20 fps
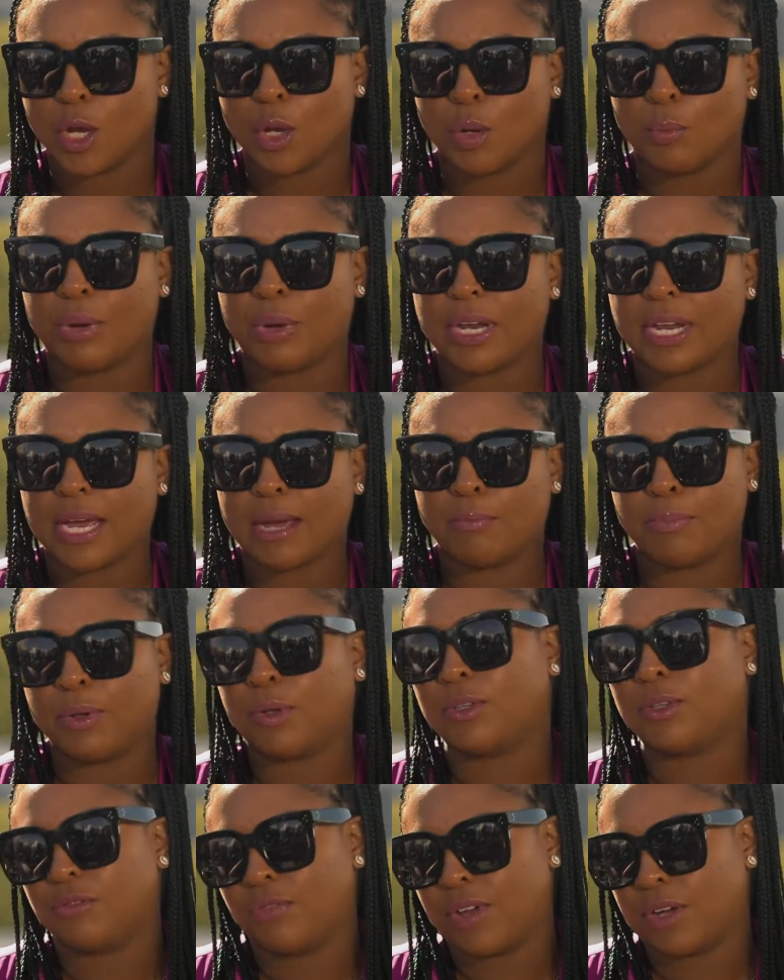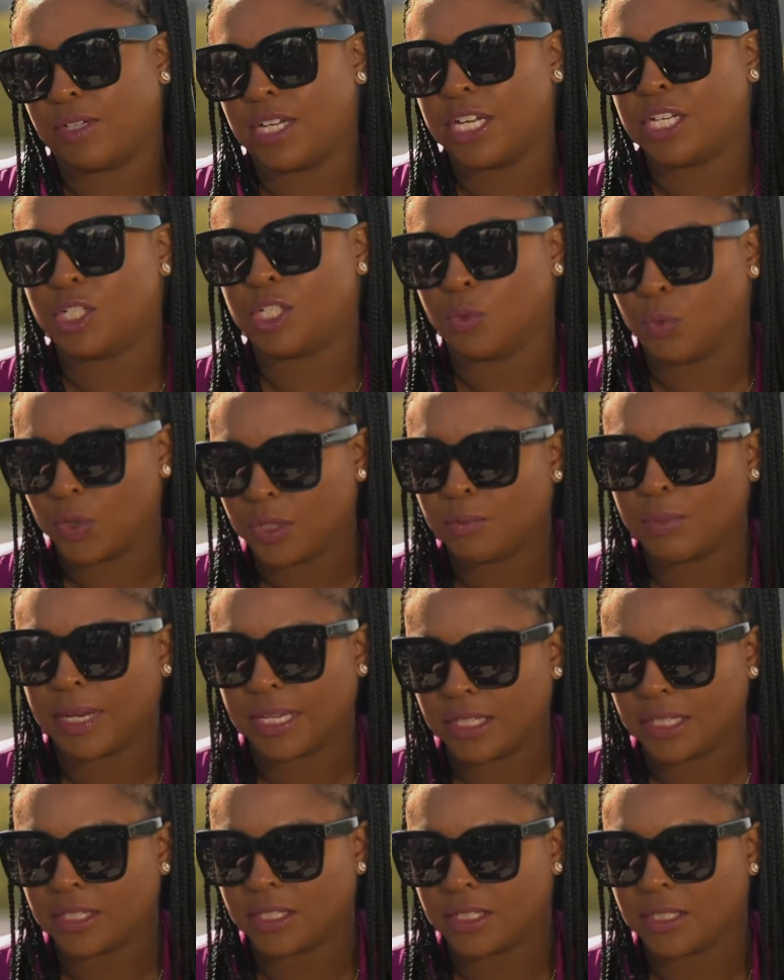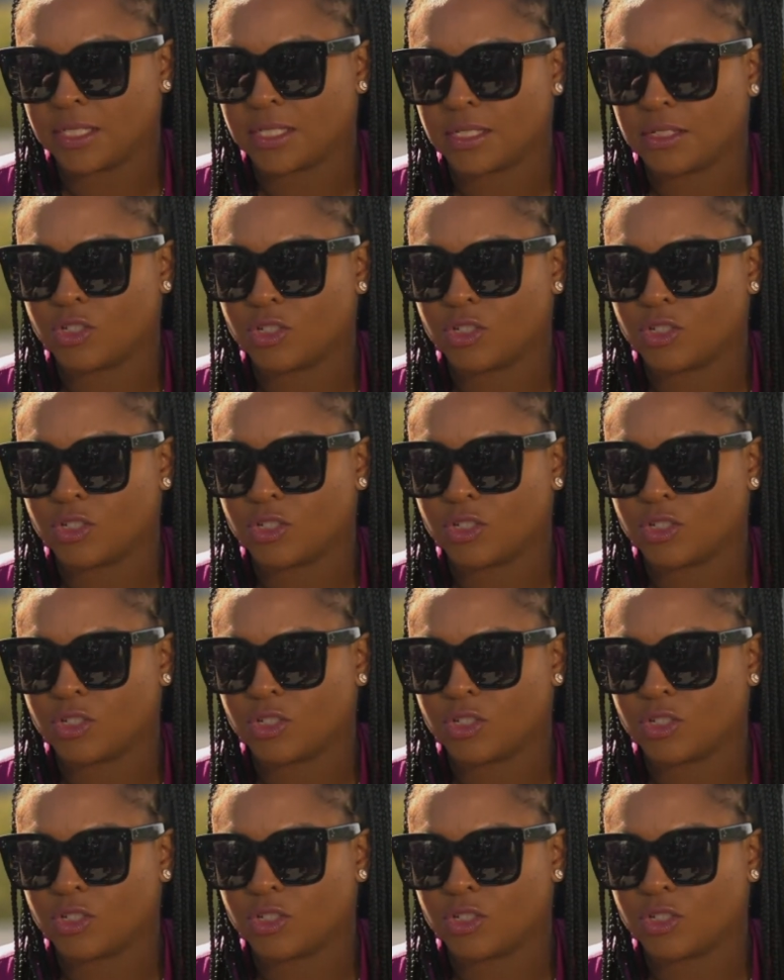But I built the foundation with my kids.